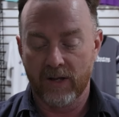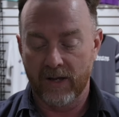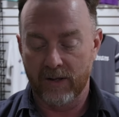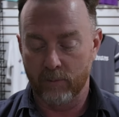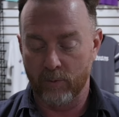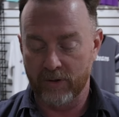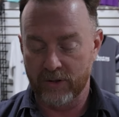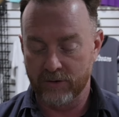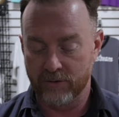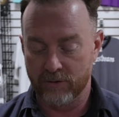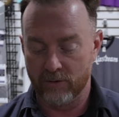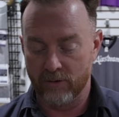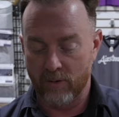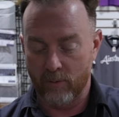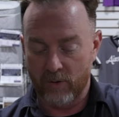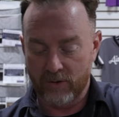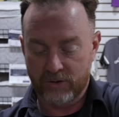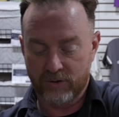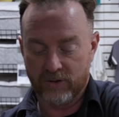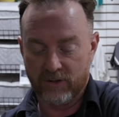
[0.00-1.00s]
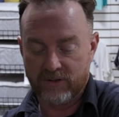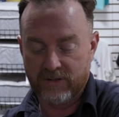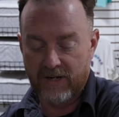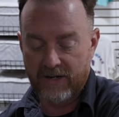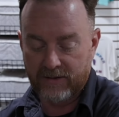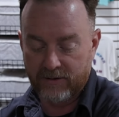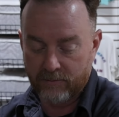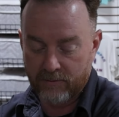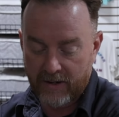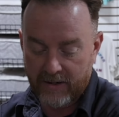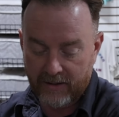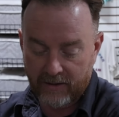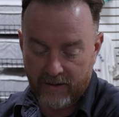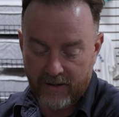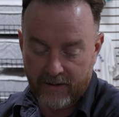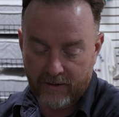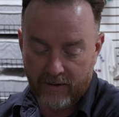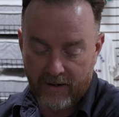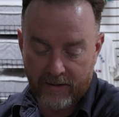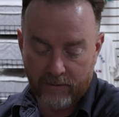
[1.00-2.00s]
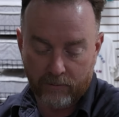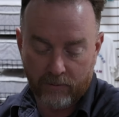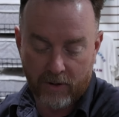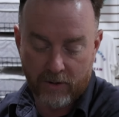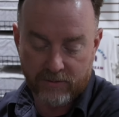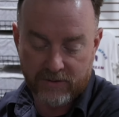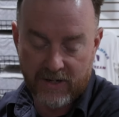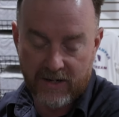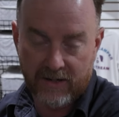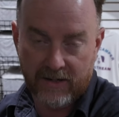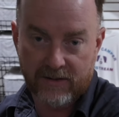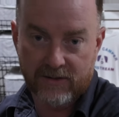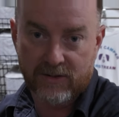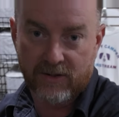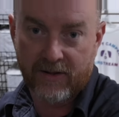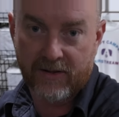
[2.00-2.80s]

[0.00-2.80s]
And when you do, I want you to take the regulator and rotate it so